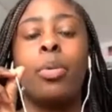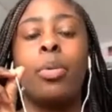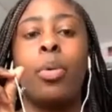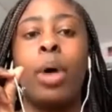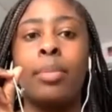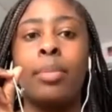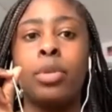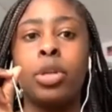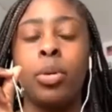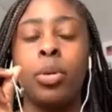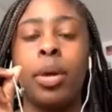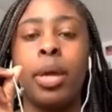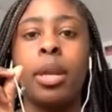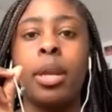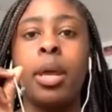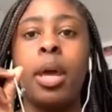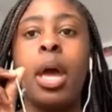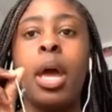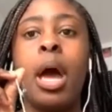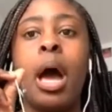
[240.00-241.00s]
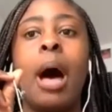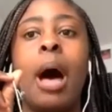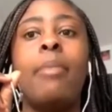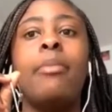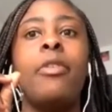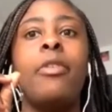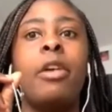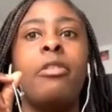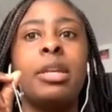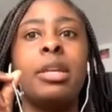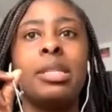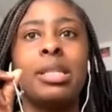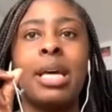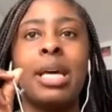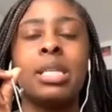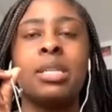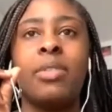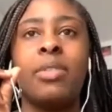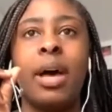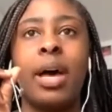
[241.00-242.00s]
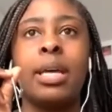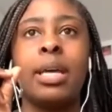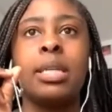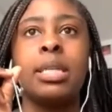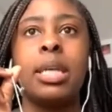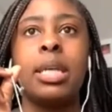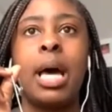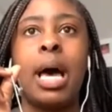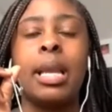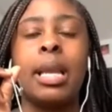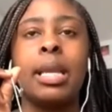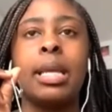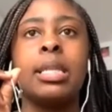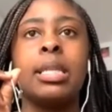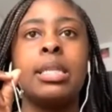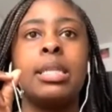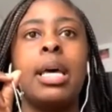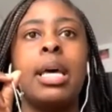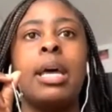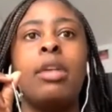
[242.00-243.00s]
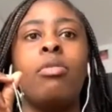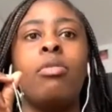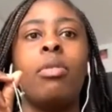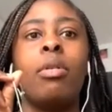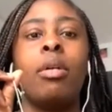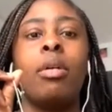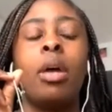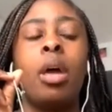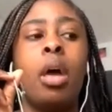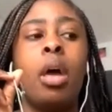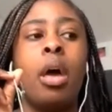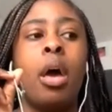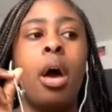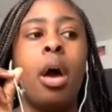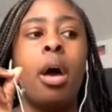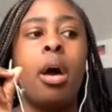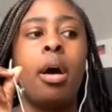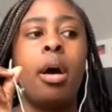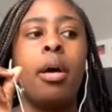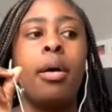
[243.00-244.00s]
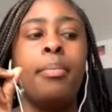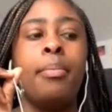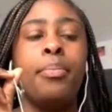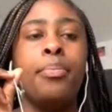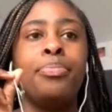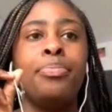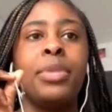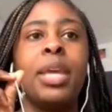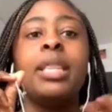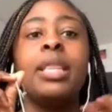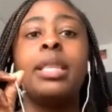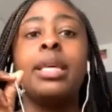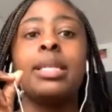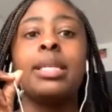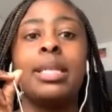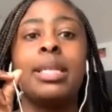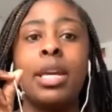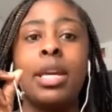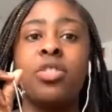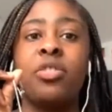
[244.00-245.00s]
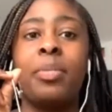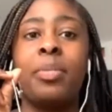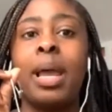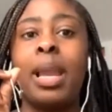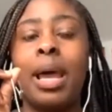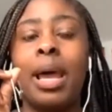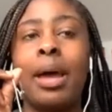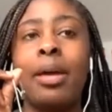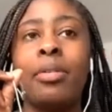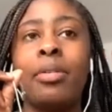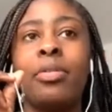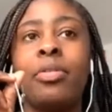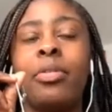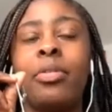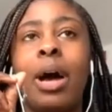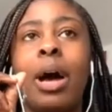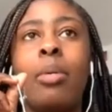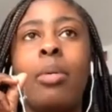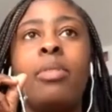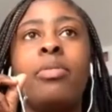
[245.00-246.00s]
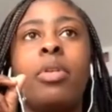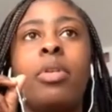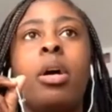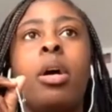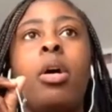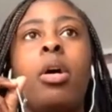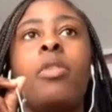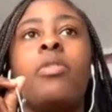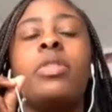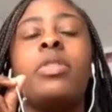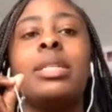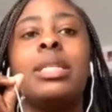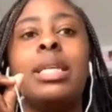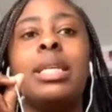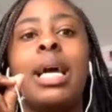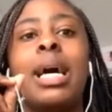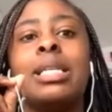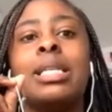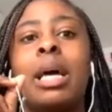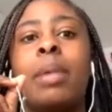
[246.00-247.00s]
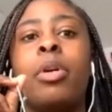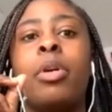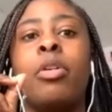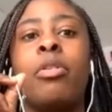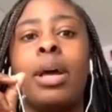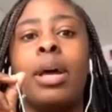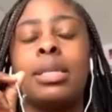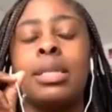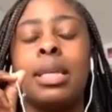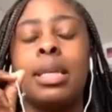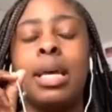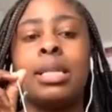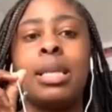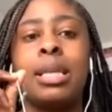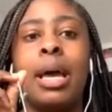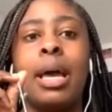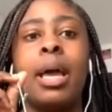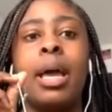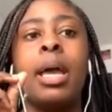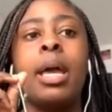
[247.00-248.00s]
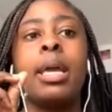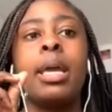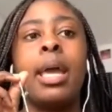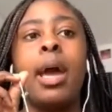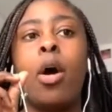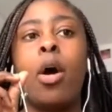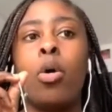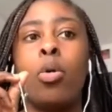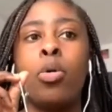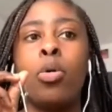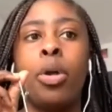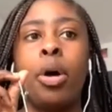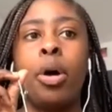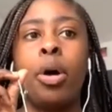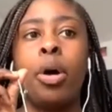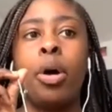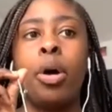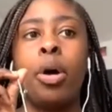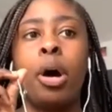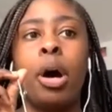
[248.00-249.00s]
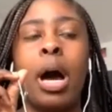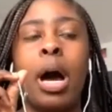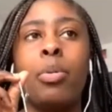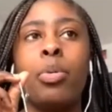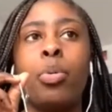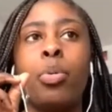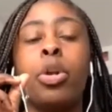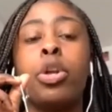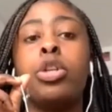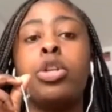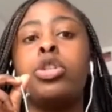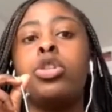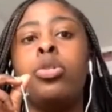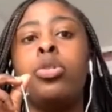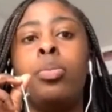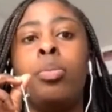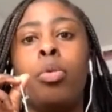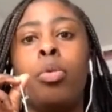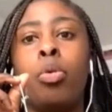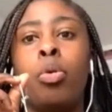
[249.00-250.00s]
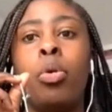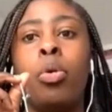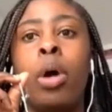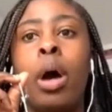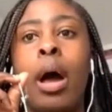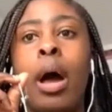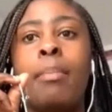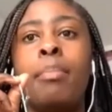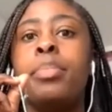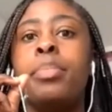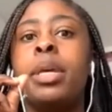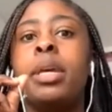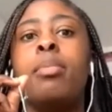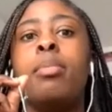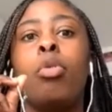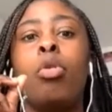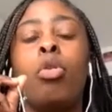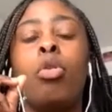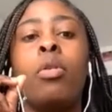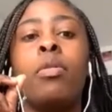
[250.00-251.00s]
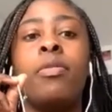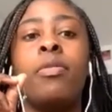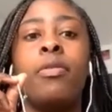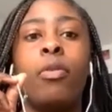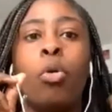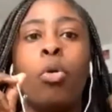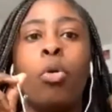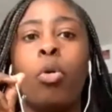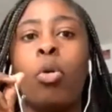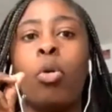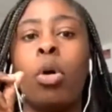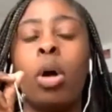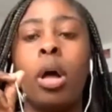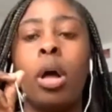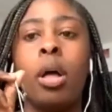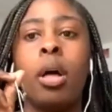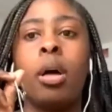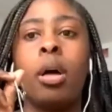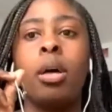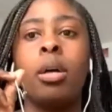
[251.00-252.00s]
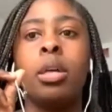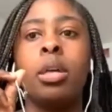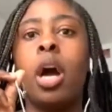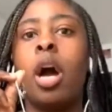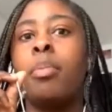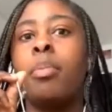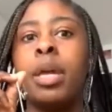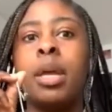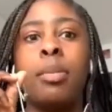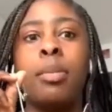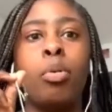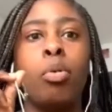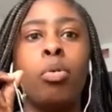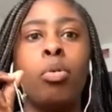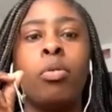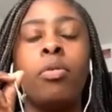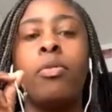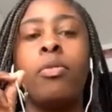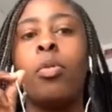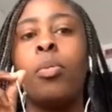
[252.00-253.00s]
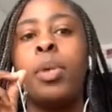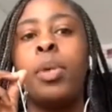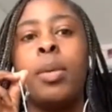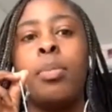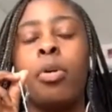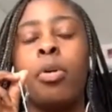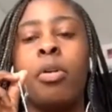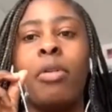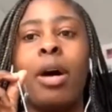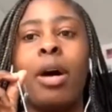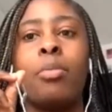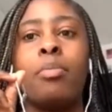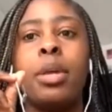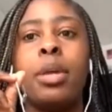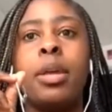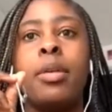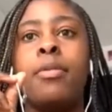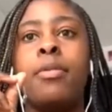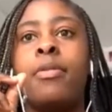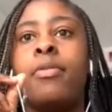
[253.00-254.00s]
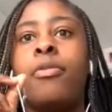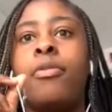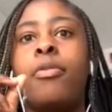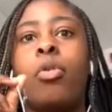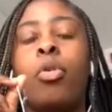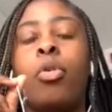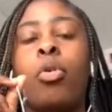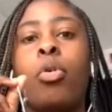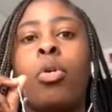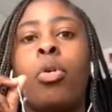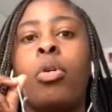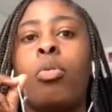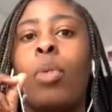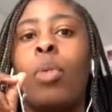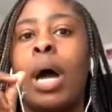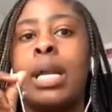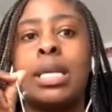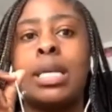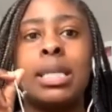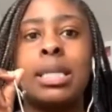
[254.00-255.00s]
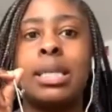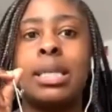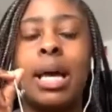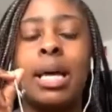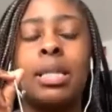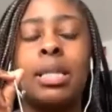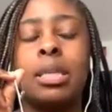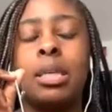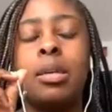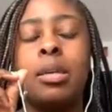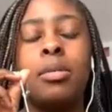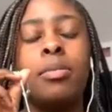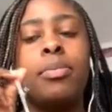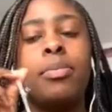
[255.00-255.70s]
what I'm doing, I'm very satisfied and content in this stage of my life. However, obviously, as I progress and as I get older, I would want to do more and be more for young people, for people around me, for wider society.